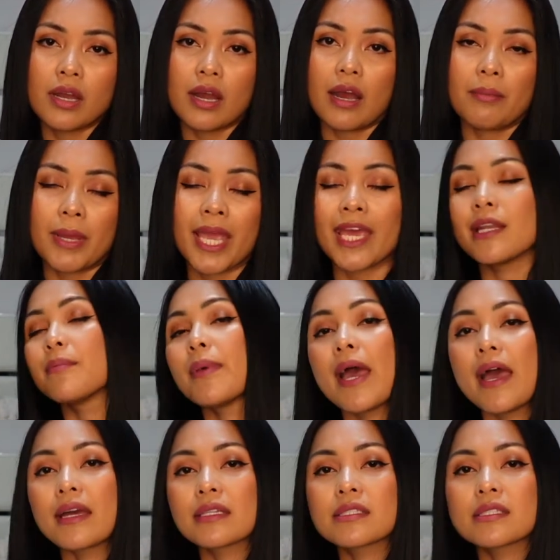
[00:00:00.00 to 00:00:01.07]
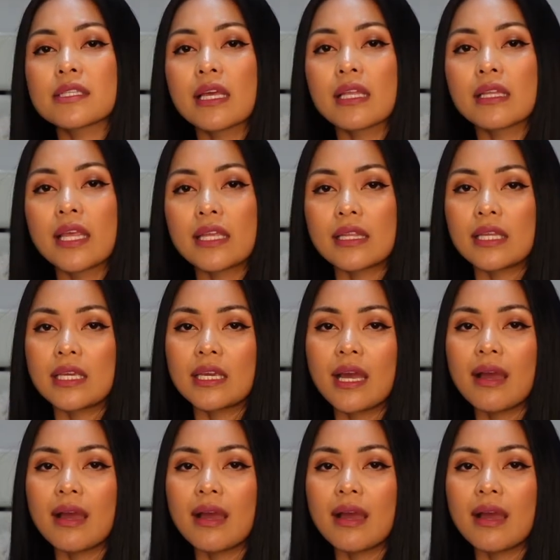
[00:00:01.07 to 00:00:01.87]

handbags lately.